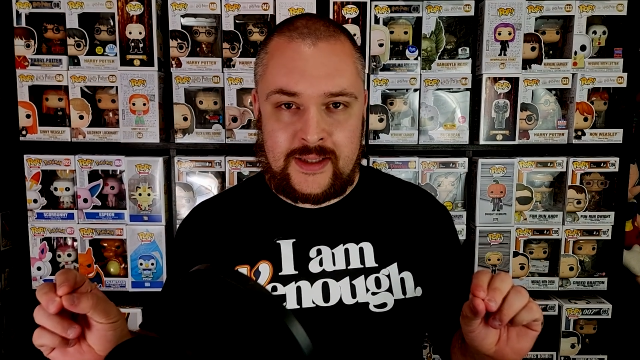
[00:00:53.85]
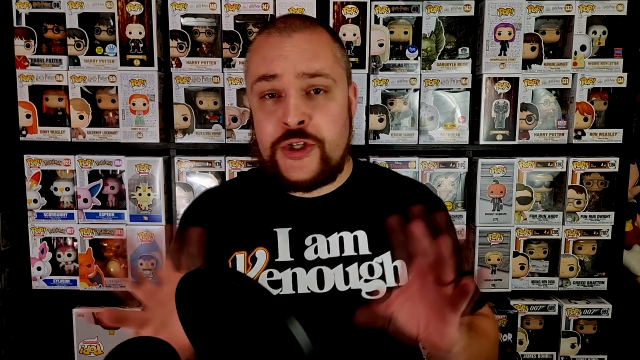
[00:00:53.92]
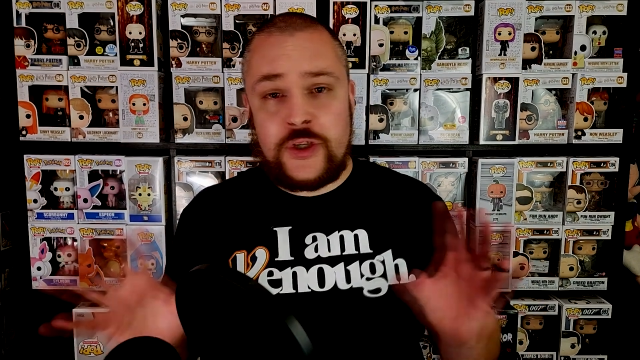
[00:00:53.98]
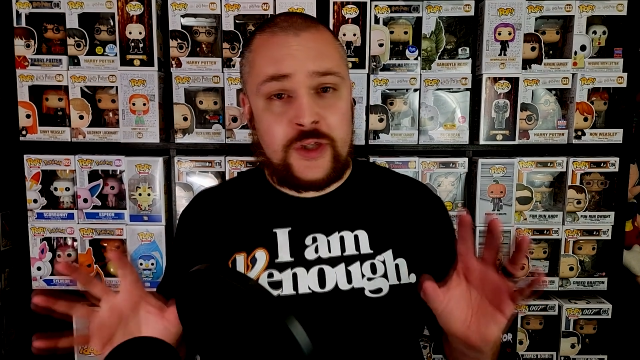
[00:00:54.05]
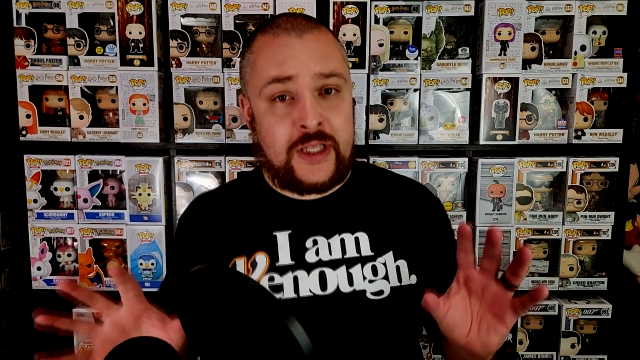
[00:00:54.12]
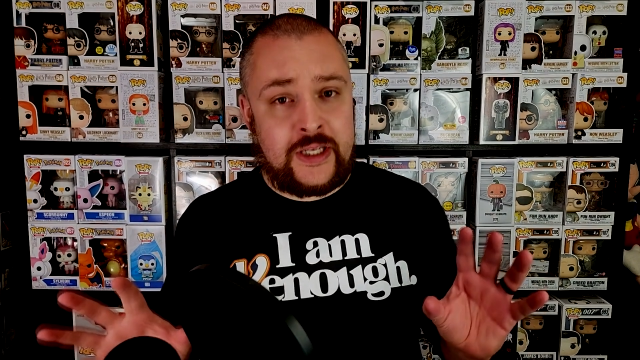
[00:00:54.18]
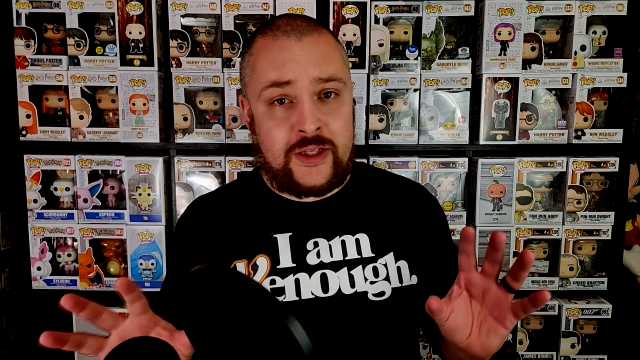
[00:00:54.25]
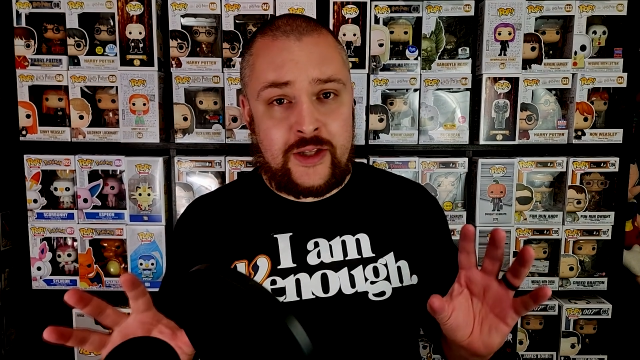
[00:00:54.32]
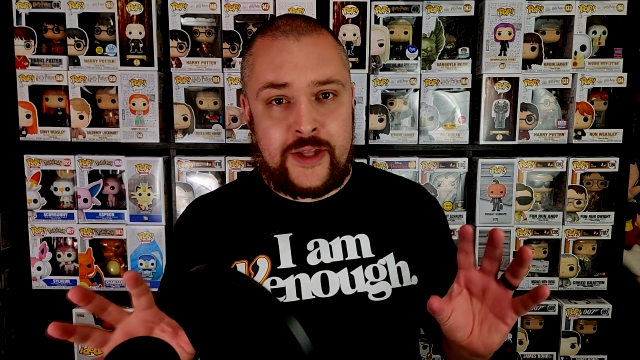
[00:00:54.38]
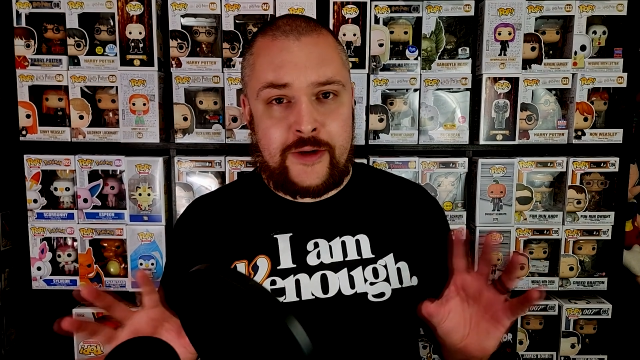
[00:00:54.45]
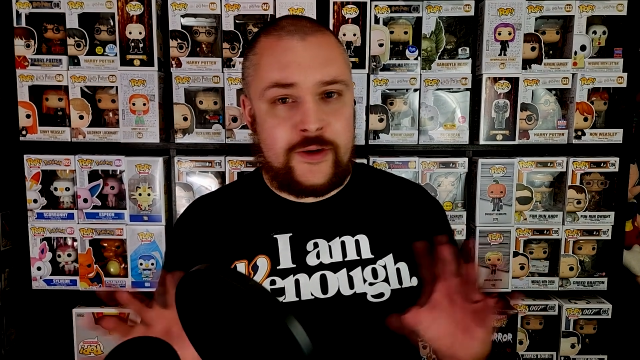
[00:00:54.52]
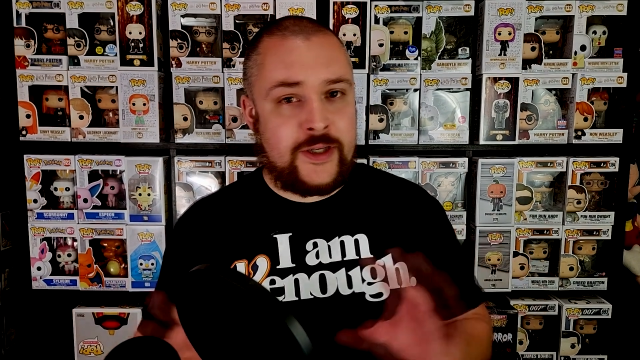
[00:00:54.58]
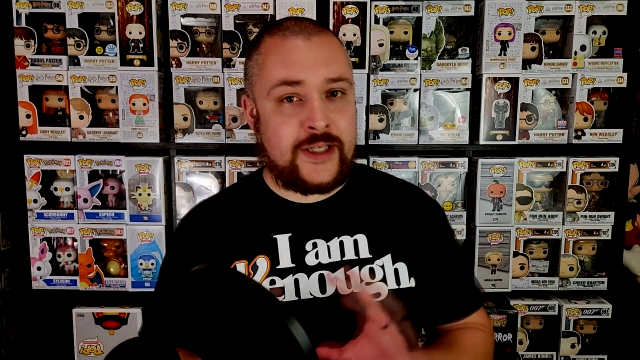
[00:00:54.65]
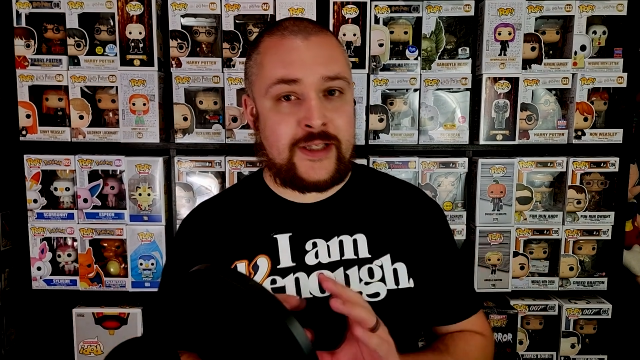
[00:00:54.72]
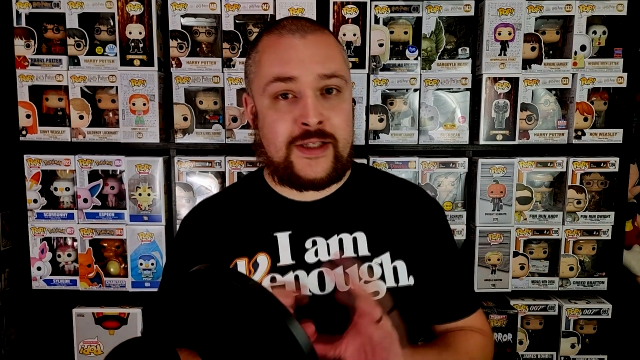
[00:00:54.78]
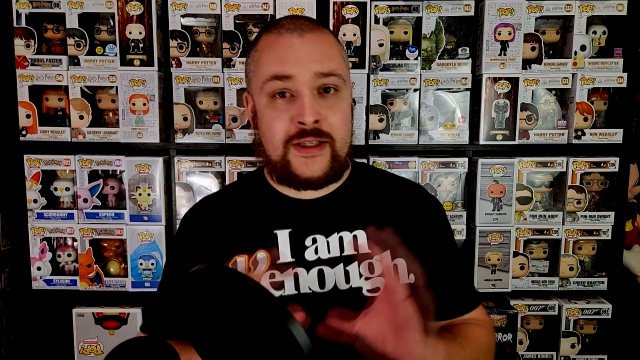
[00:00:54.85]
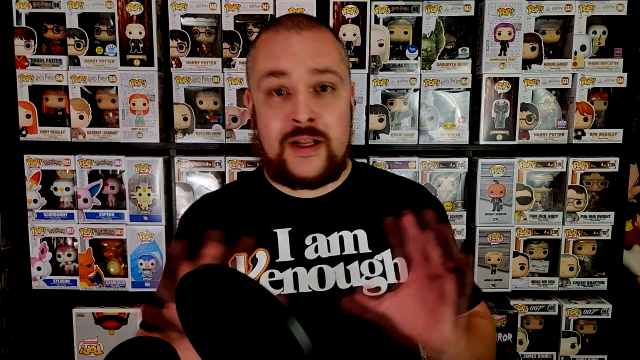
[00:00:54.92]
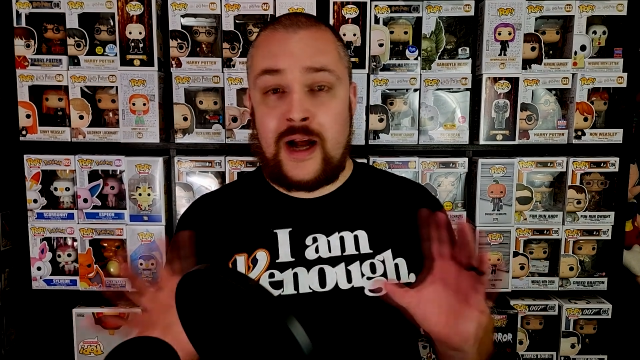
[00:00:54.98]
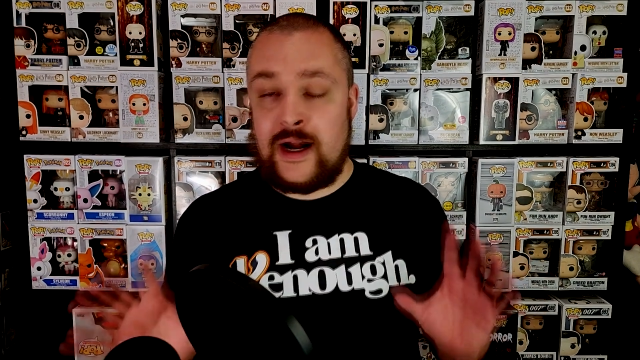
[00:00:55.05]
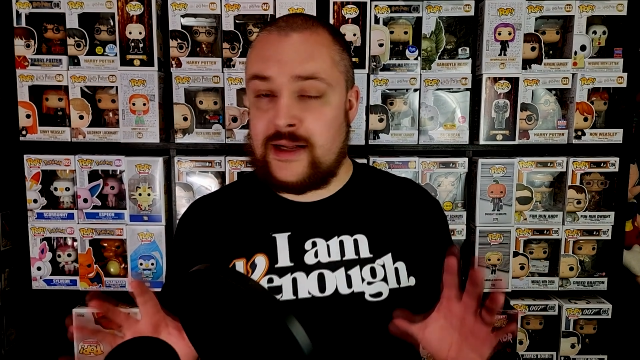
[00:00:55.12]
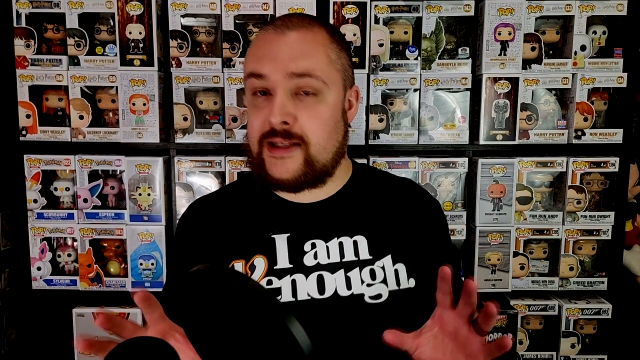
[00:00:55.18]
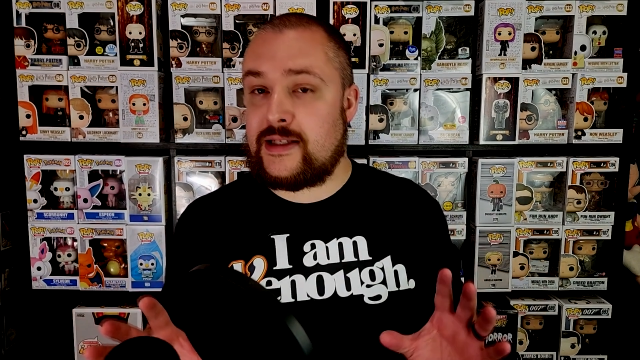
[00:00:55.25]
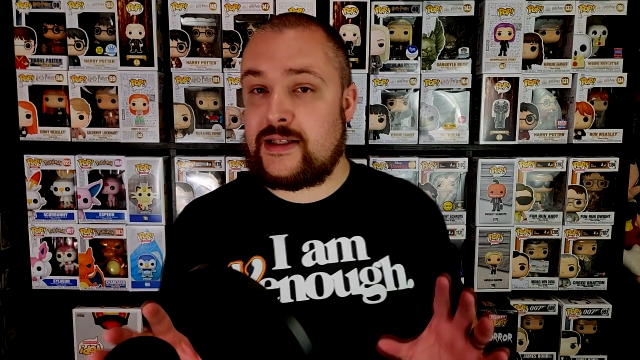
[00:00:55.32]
Richard Linklater does not